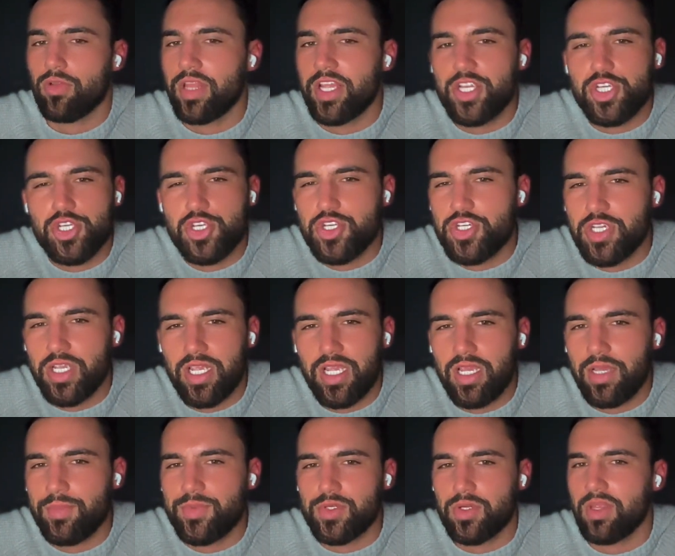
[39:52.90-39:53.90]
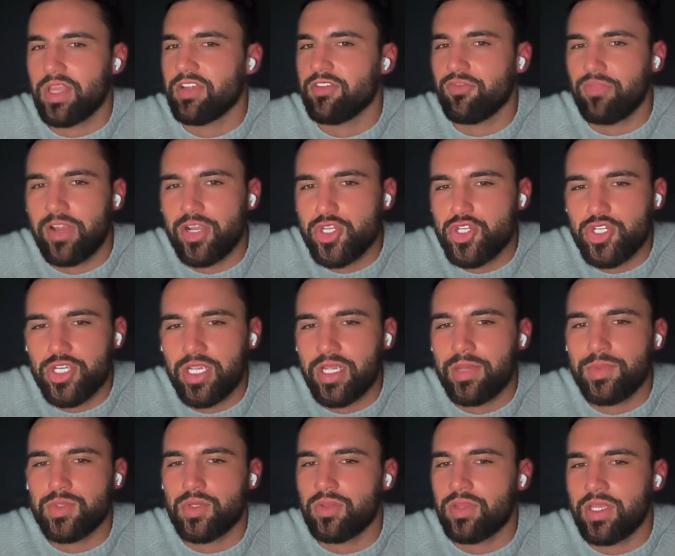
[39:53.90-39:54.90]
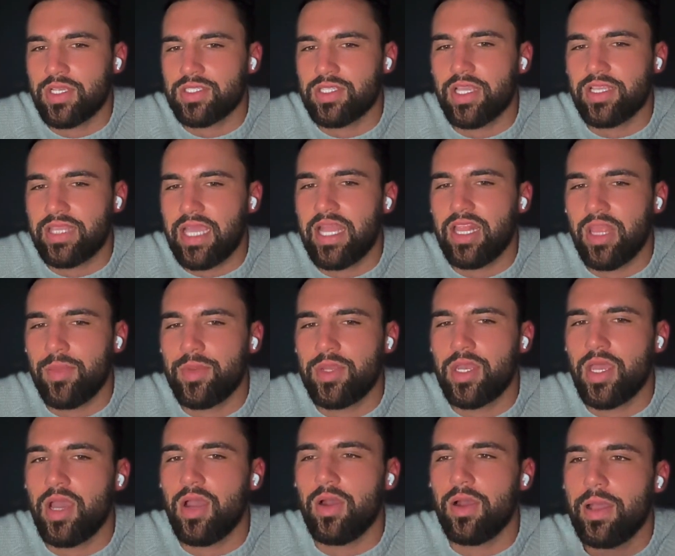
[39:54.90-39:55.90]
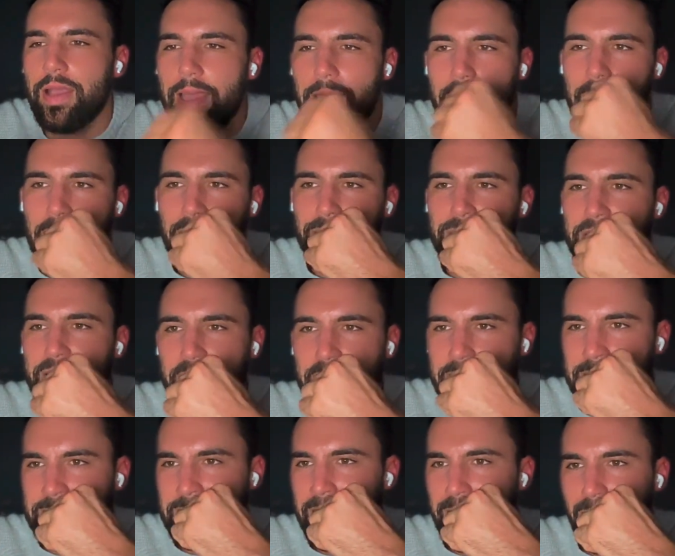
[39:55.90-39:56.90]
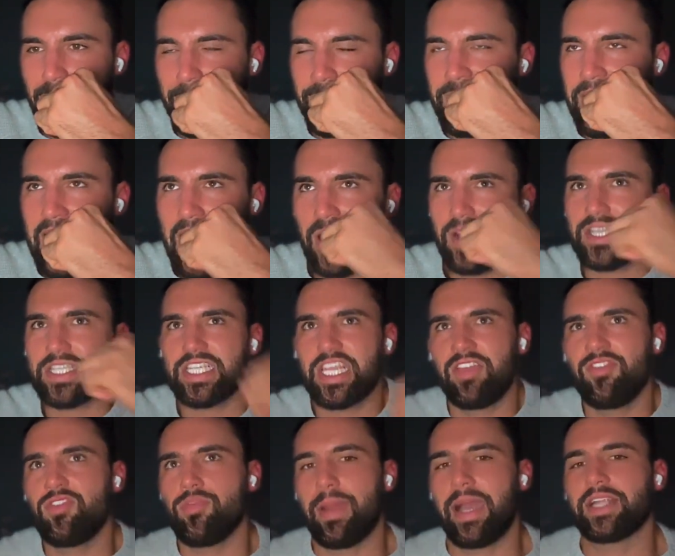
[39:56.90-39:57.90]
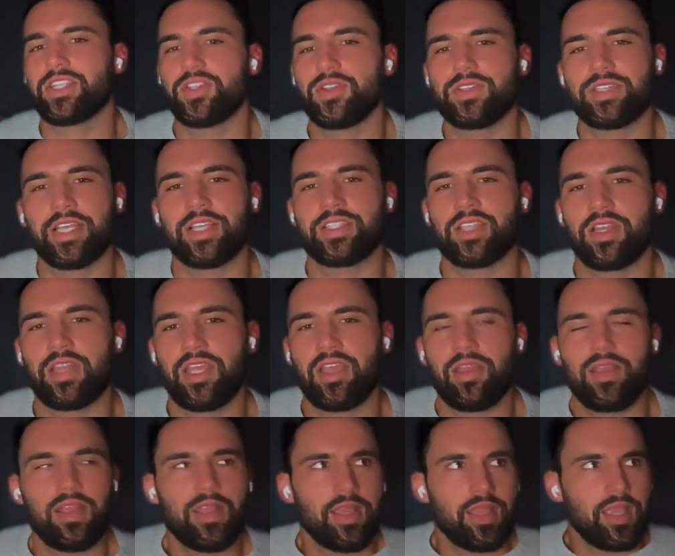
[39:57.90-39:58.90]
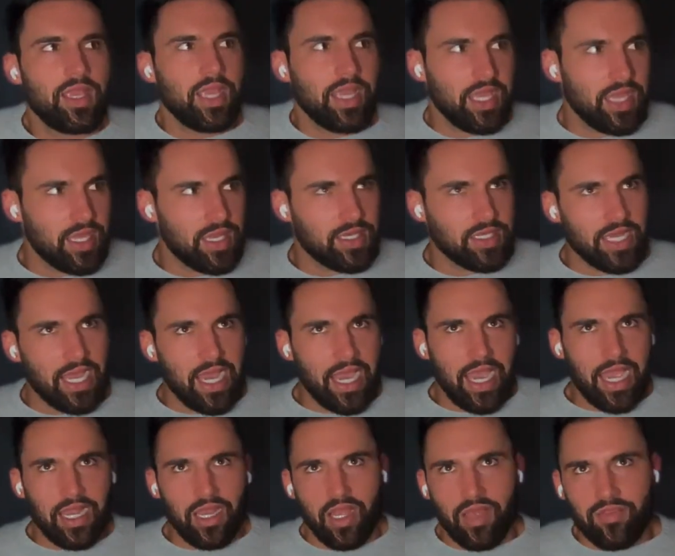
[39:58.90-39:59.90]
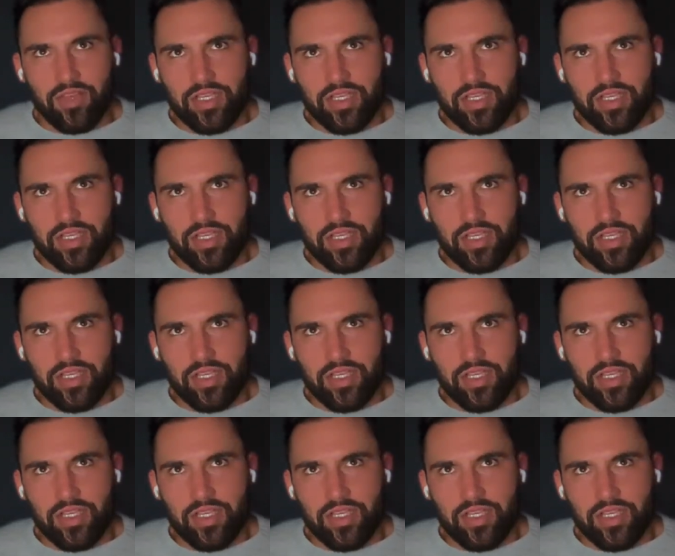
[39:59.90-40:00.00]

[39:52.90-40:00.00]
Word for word: with like relationships or like friendships or things like that, let me know. Because um, I'll just give you my two cents on it, and